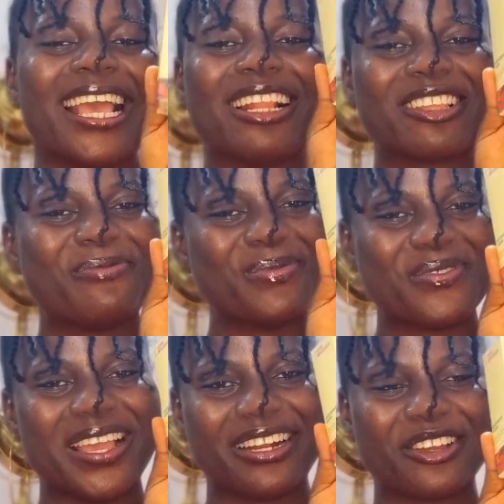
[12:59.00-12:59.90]
lot of people
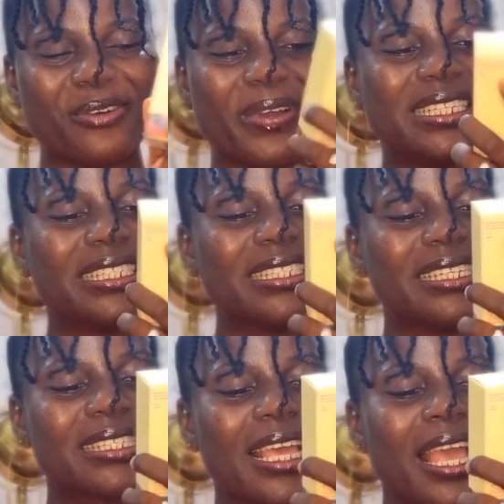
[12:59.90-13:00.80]
are recommending
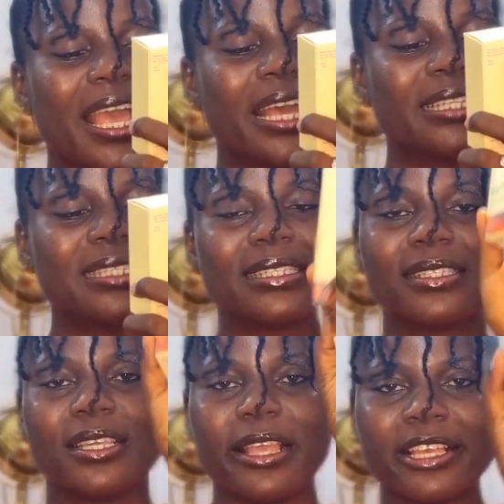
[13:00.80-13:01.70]
it. And this is
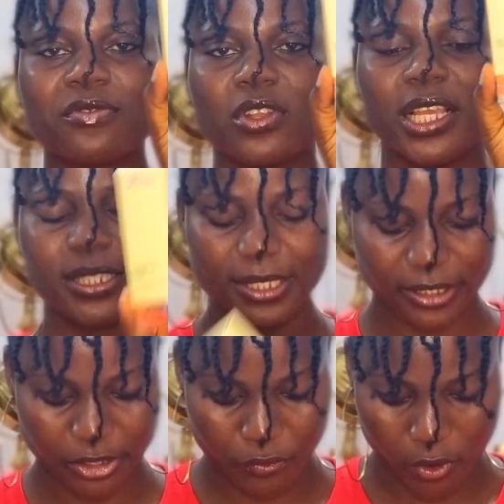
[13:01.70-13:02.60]
the Exfoliating
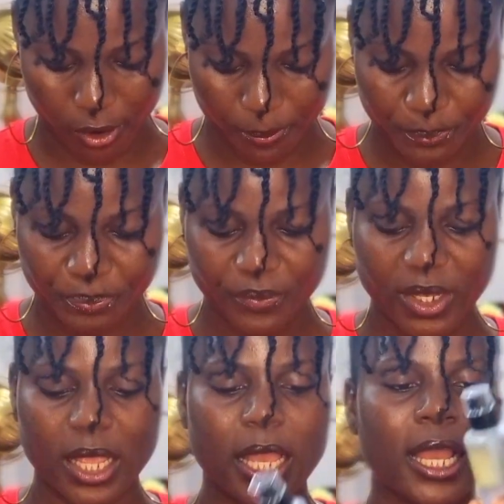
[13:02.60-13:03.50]
Serum.
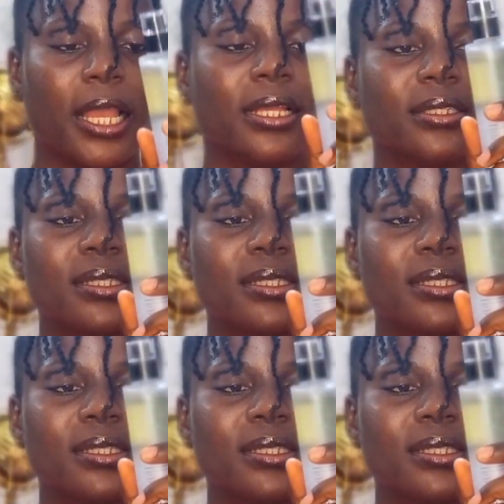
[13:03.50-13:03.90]
And